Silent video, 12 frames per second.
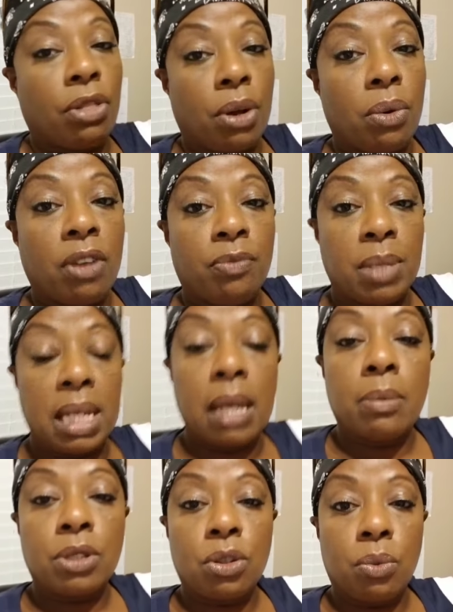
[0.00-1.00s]
though, of being
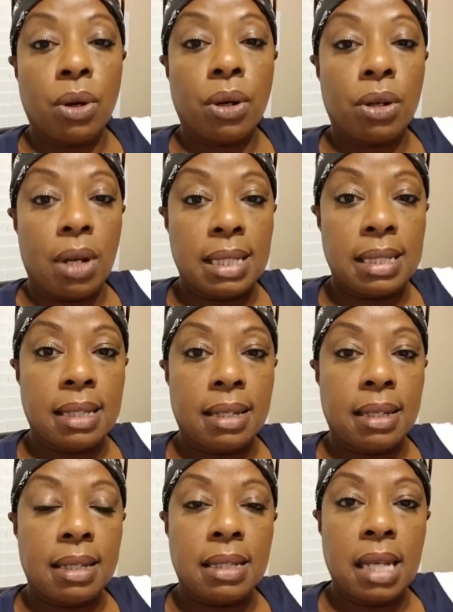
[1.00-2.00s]
able to work on
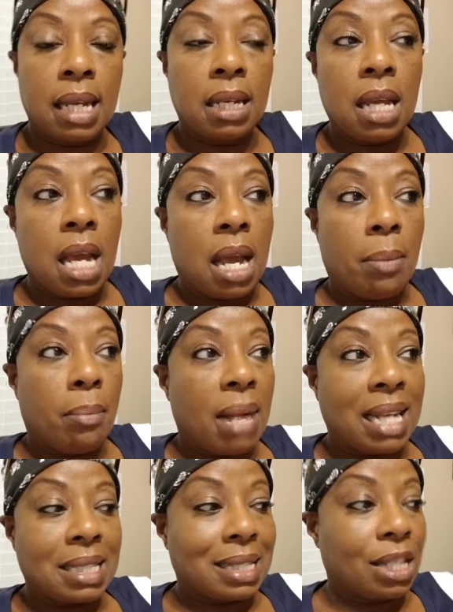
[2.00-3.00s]
Sundays. And
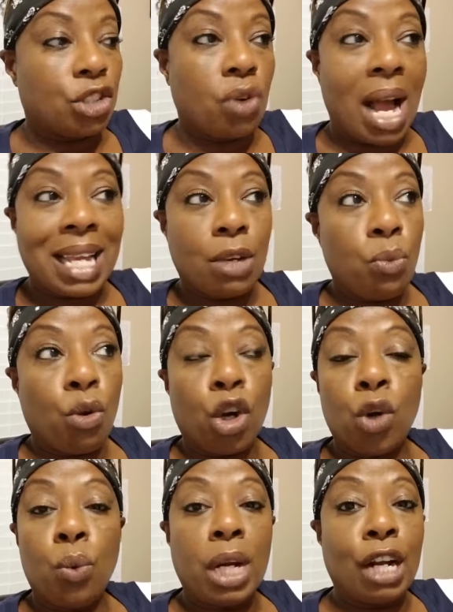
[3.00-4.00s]
my schedule, I can
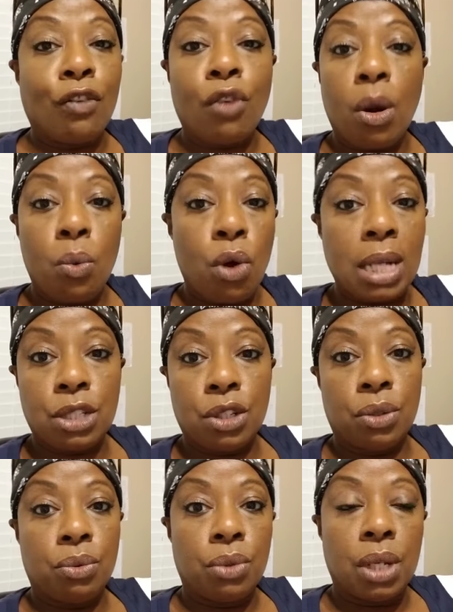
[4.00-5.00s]
work whenever I want
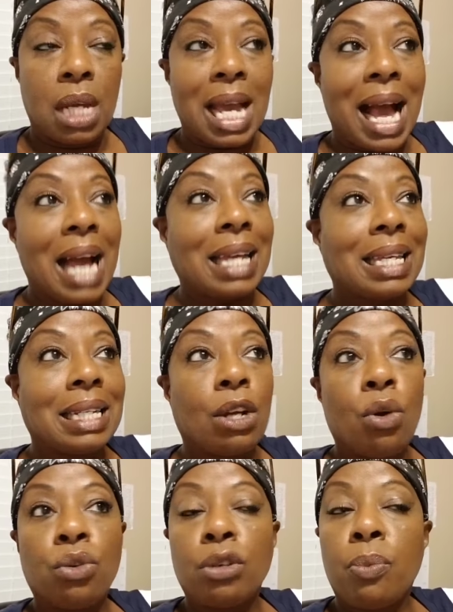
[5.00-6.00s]
to. I can
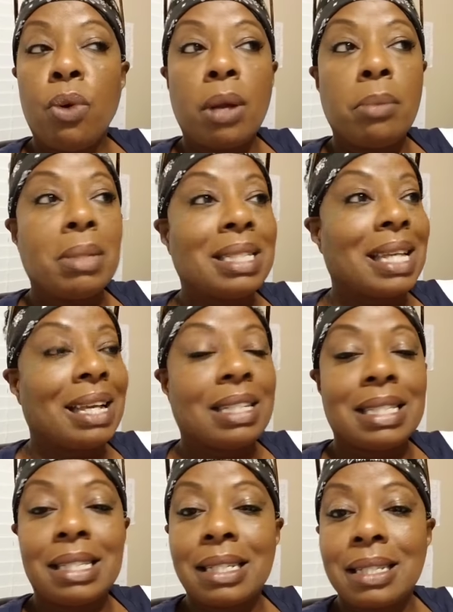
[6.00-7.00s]
hold appointments at
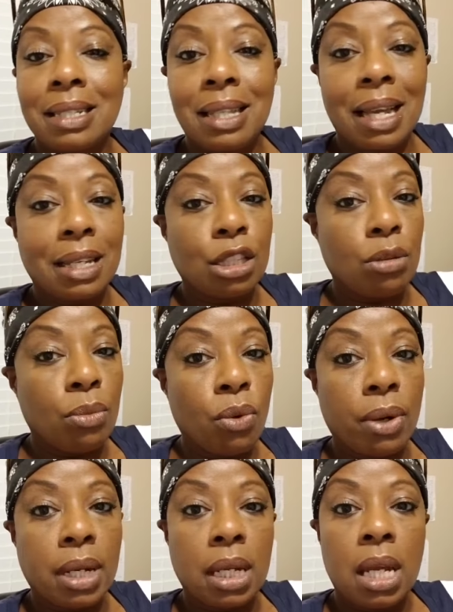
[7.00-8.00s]
6 o'clock in the
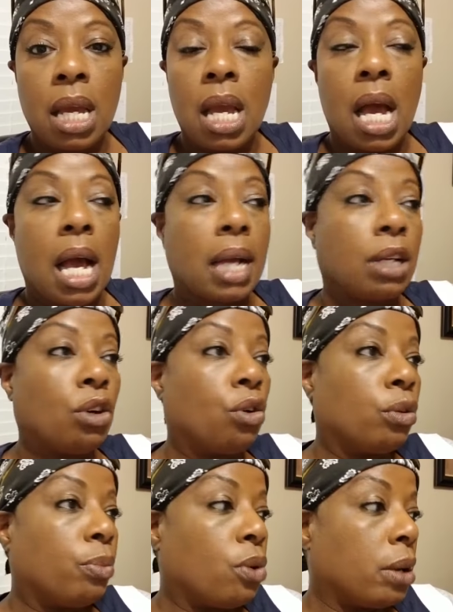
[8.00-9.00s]
morning. I can
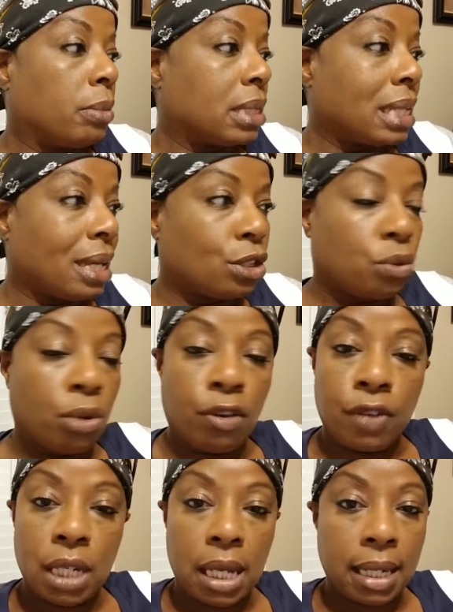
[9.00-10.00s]
hold appointments at
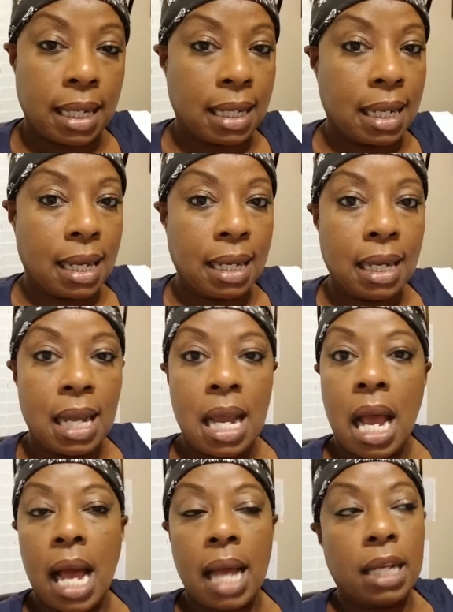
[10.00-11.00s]
12 o'clock at night.
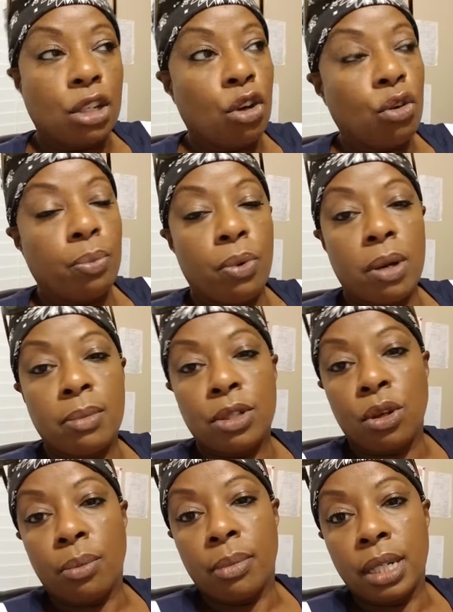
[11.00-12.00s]
I can hold appointments
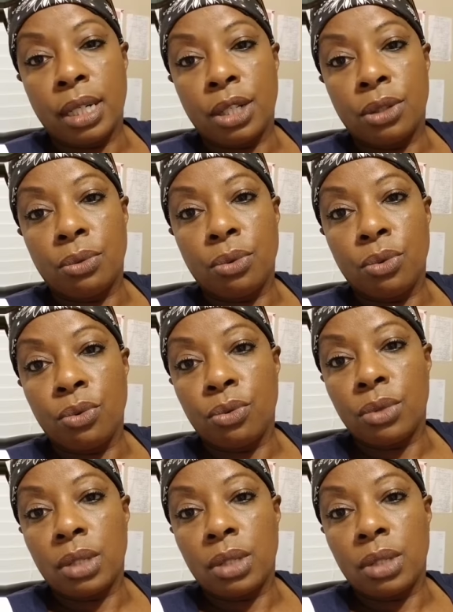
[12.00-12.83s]
on Monday through